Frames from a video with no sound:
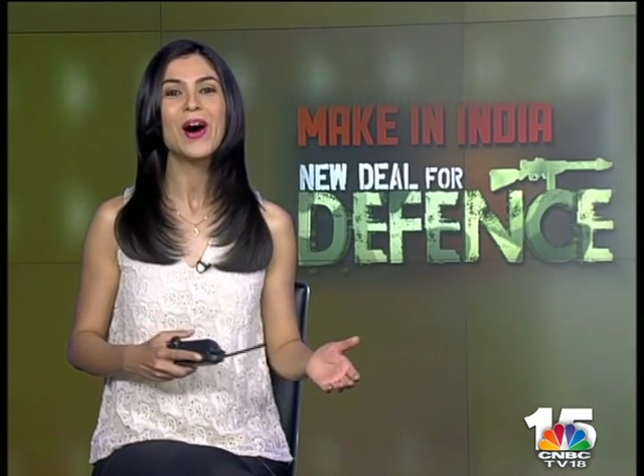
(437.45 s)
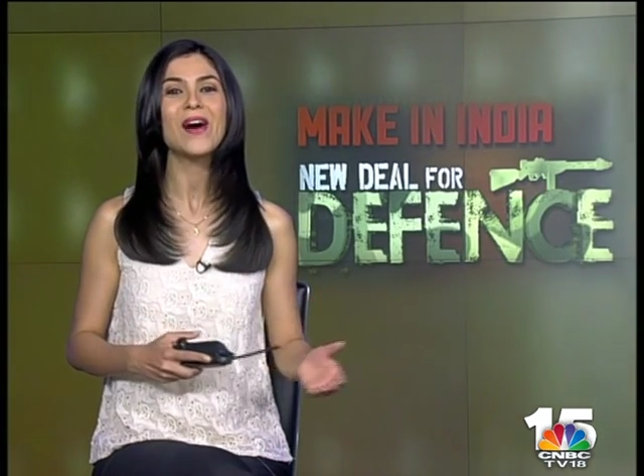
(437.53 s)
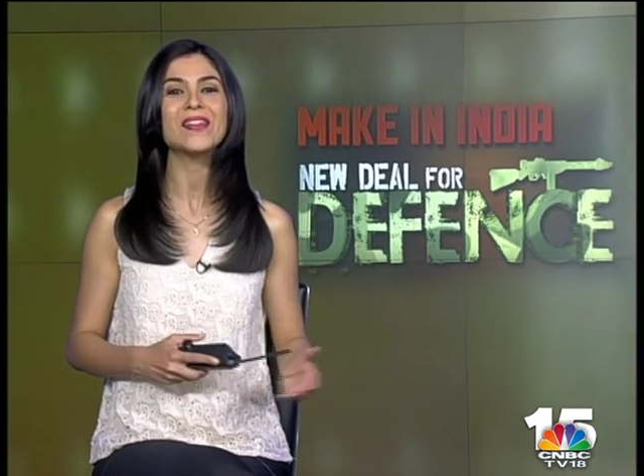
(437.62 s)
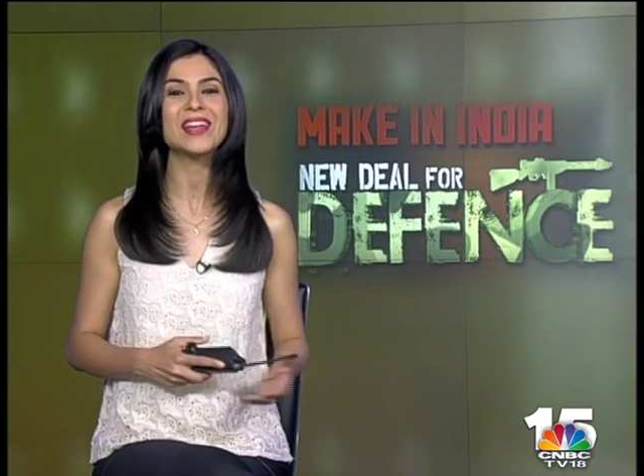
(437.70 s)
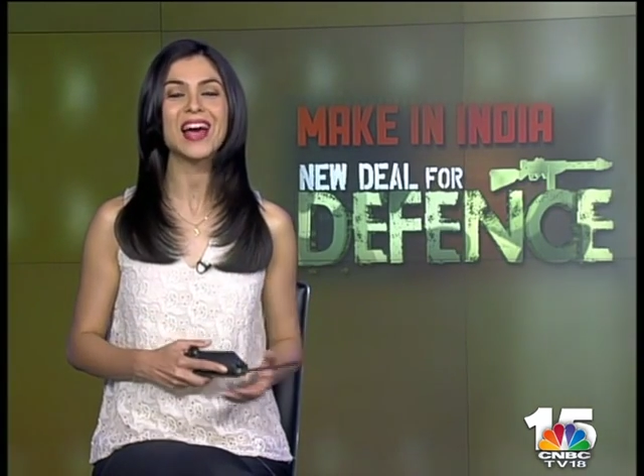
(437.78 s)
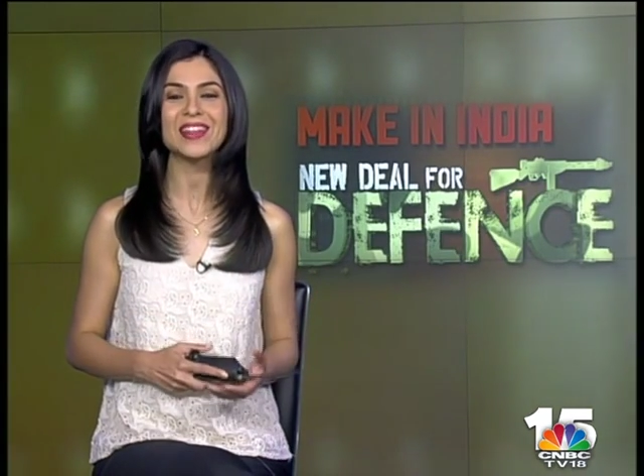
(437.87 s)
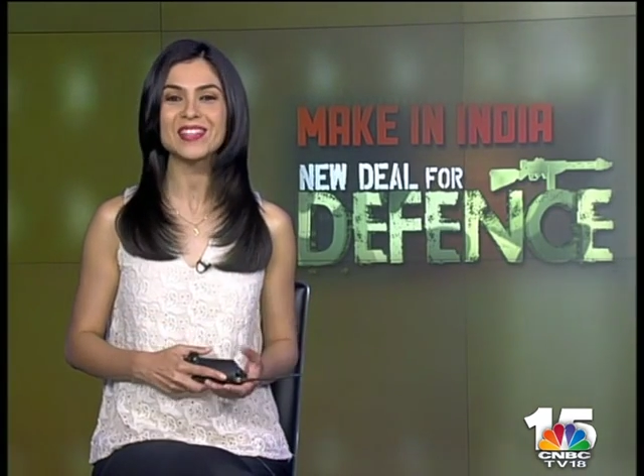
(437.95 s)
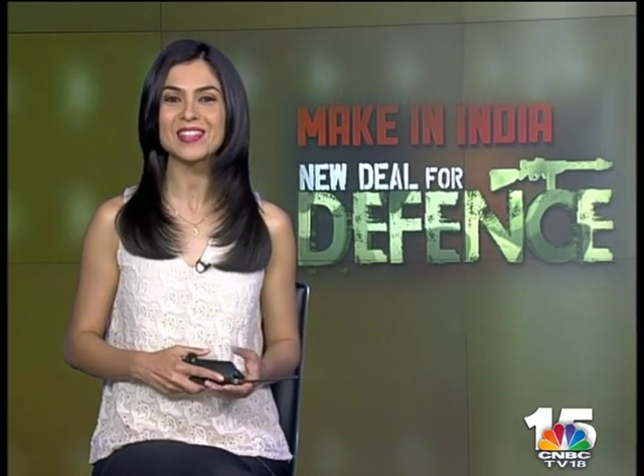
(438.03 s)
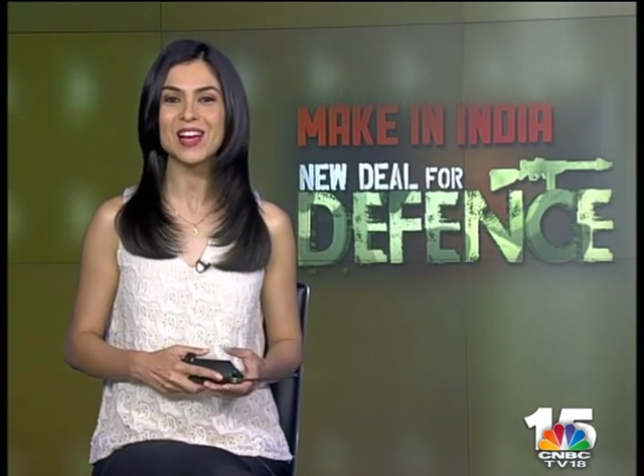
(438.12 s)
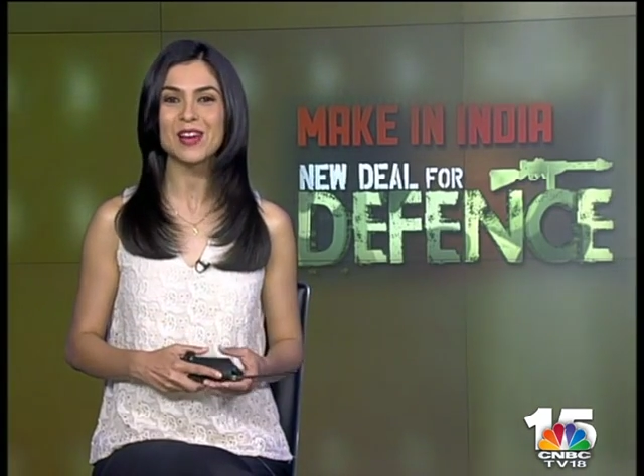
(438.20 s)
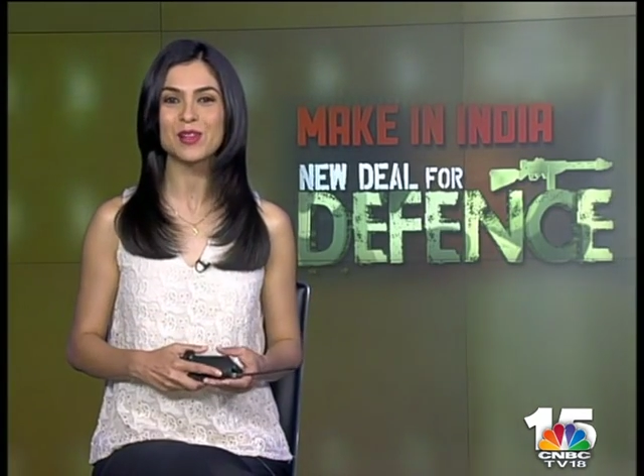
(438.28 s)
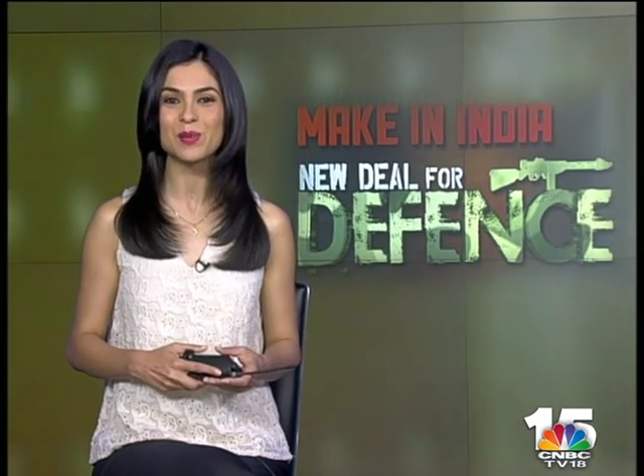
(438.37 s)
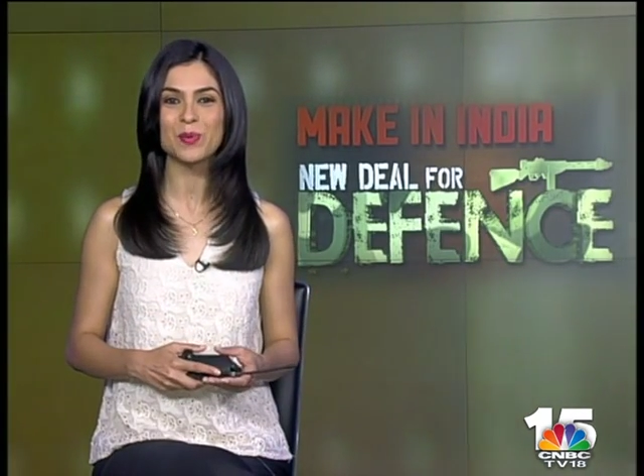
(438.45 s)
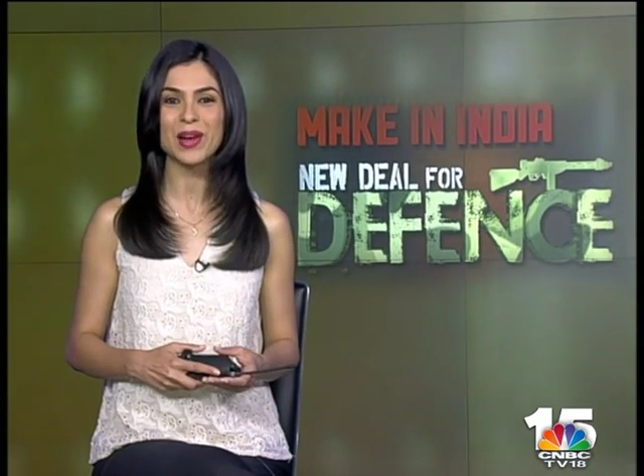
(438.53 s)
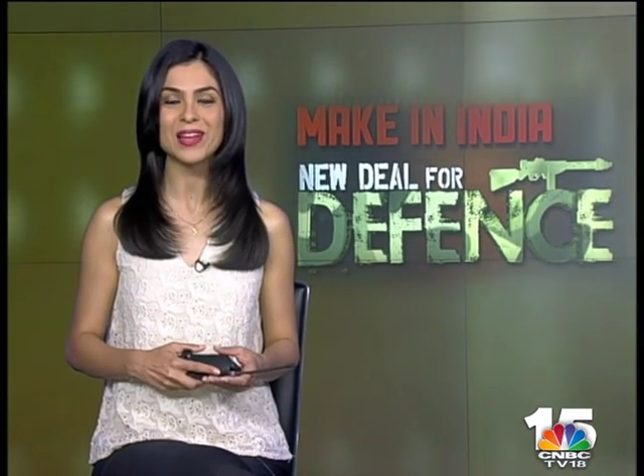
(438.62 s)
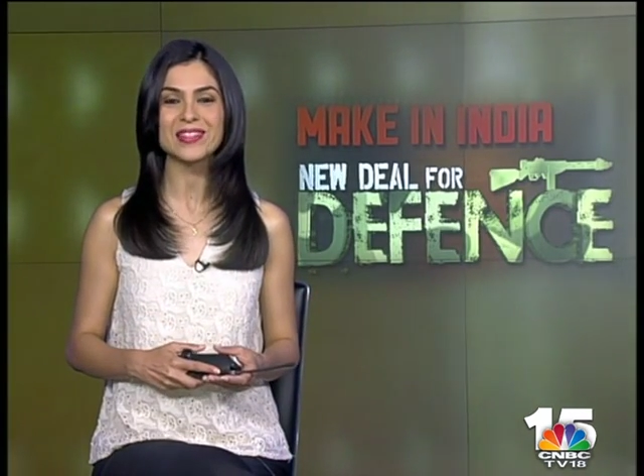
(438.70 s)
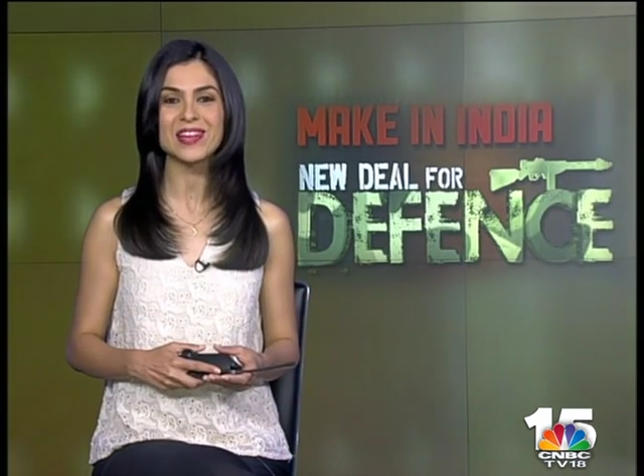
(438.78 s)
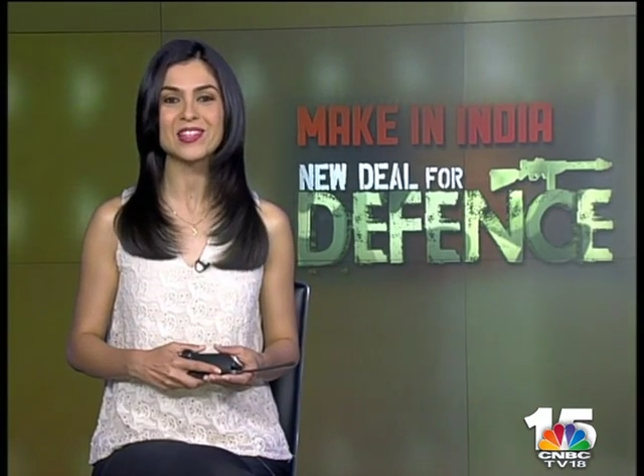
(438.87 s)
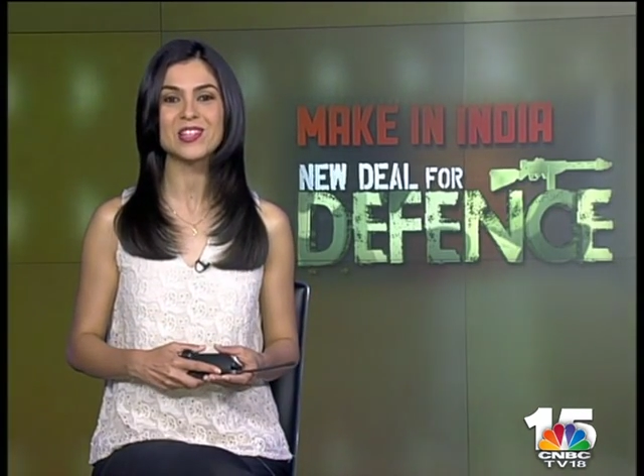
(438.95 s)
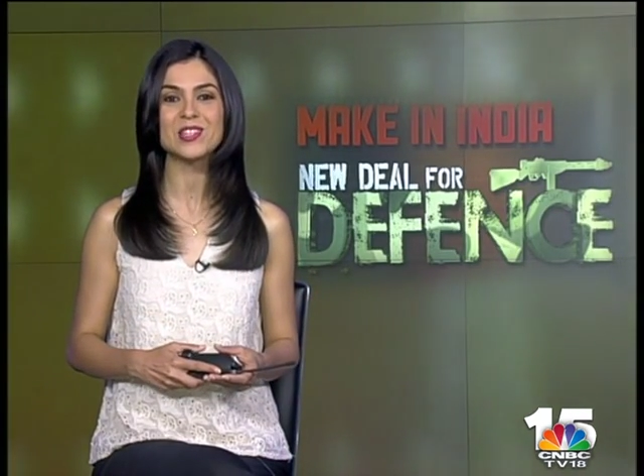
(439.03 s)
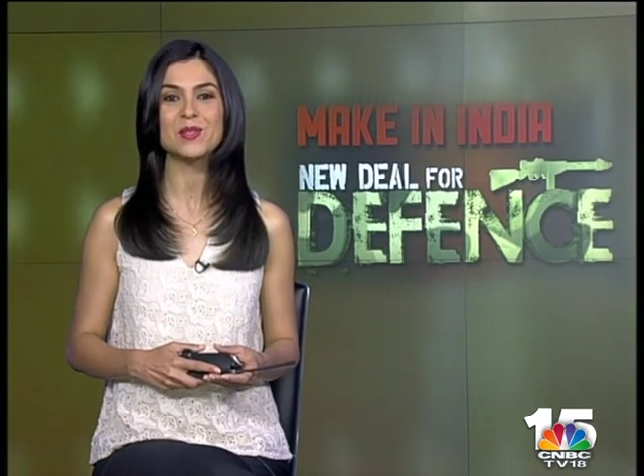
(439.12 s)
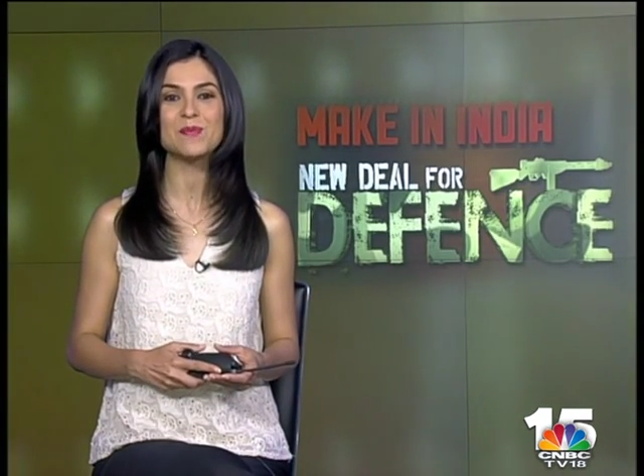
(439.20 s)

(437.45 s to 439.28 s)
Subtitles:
On the other side of the break, Sajid